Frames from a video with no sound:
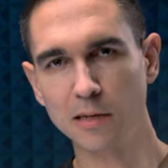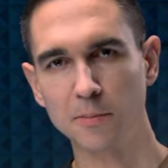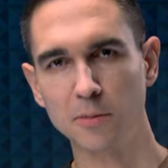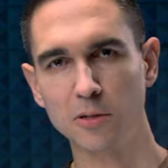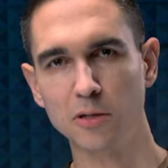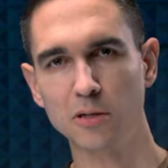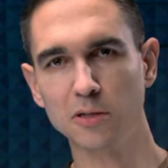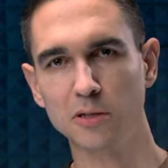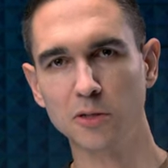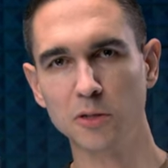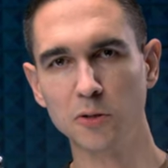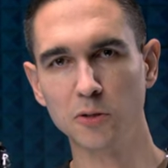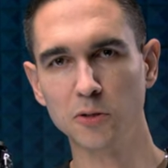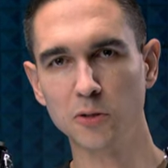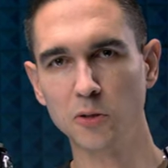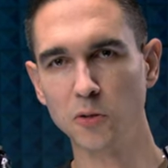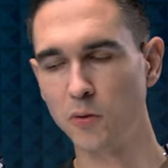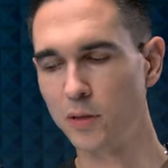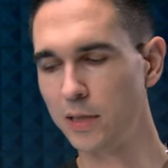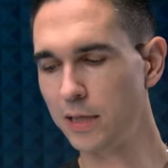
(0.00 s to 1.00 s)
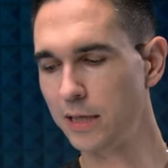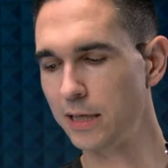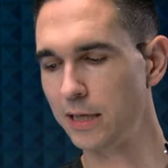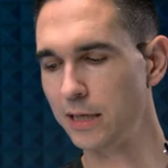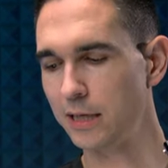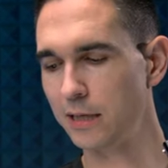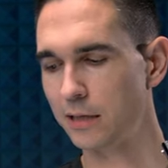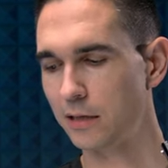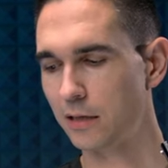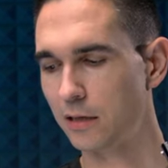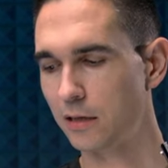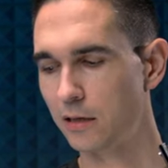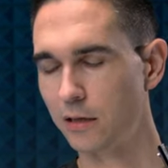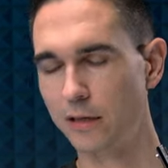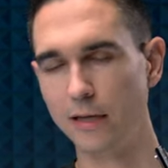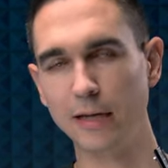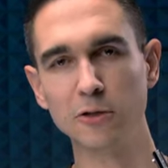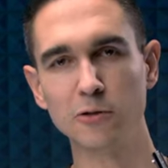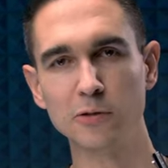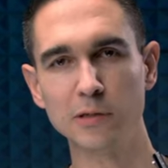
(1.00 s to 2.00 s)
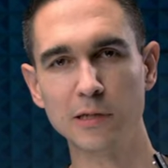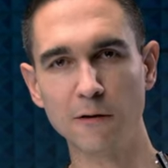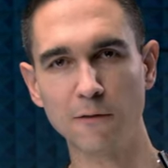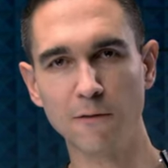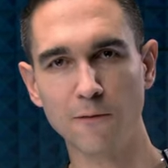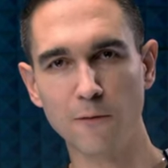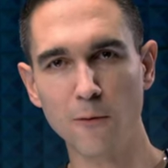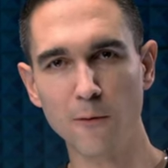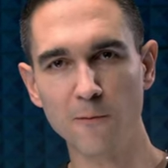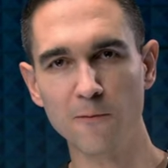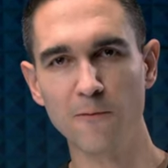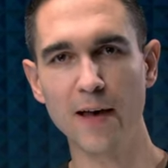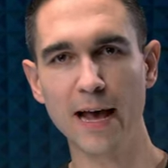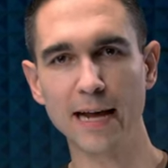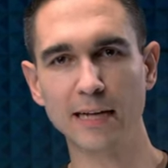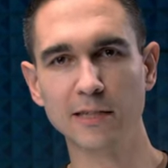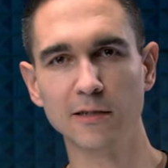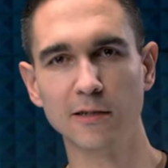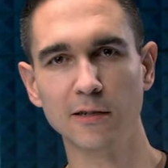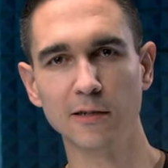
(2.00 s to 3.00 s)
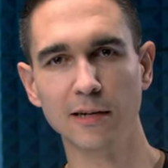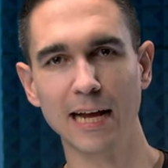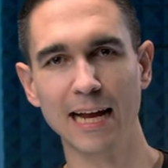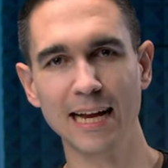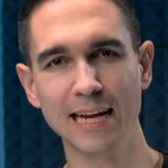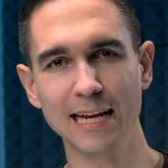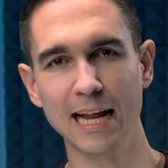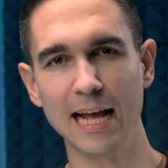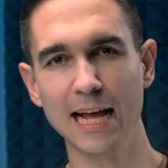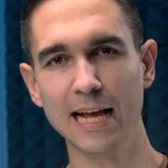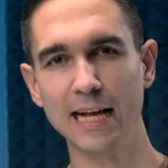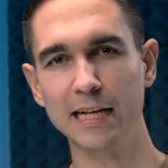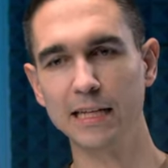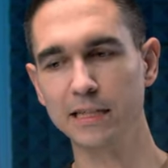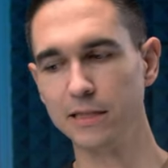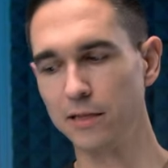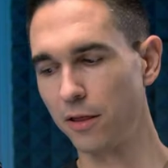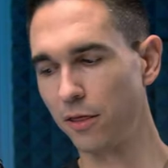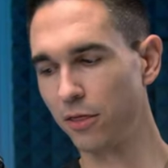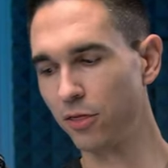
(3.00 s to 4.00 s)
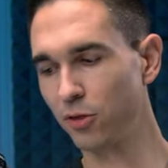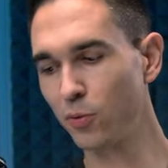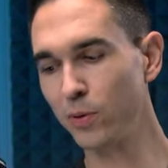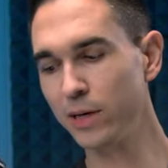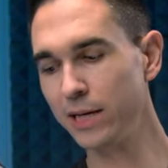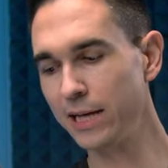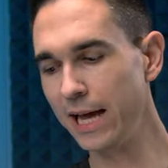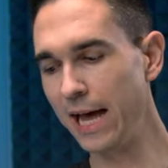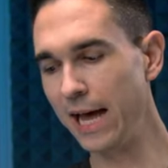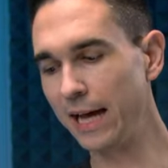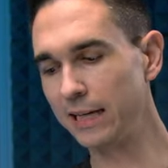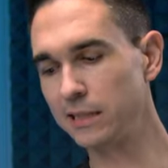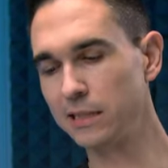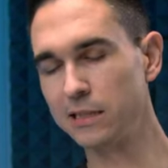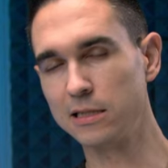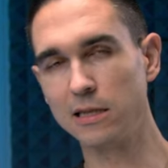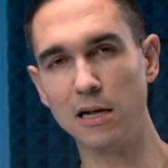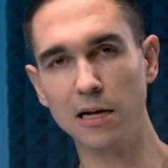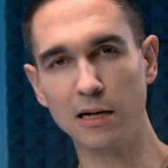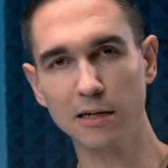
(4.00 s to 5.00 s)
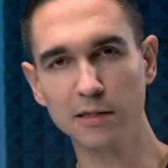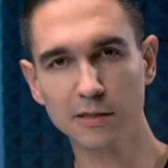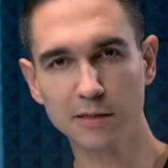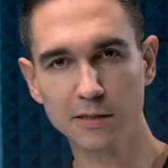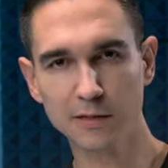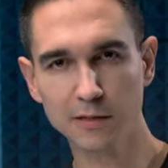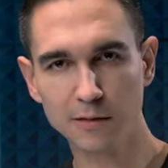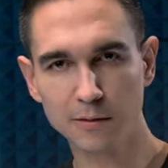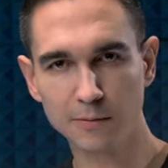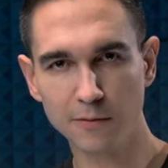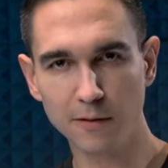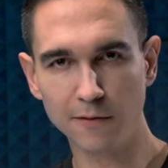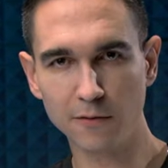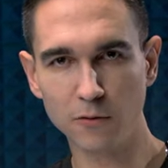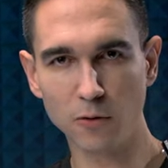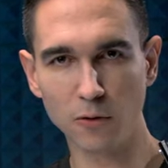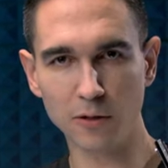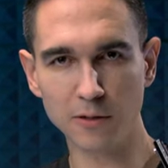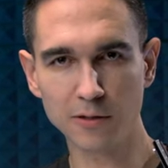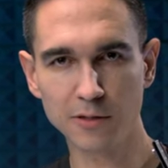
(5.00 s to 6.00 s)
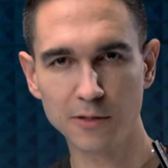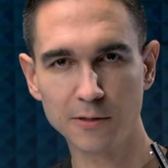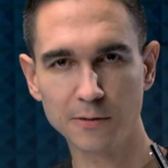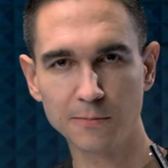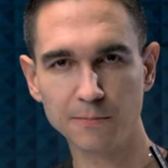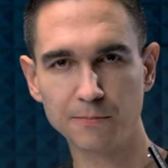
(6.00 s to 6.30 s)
gimbal due to the interesting form factor, and it has three axis locks, of course.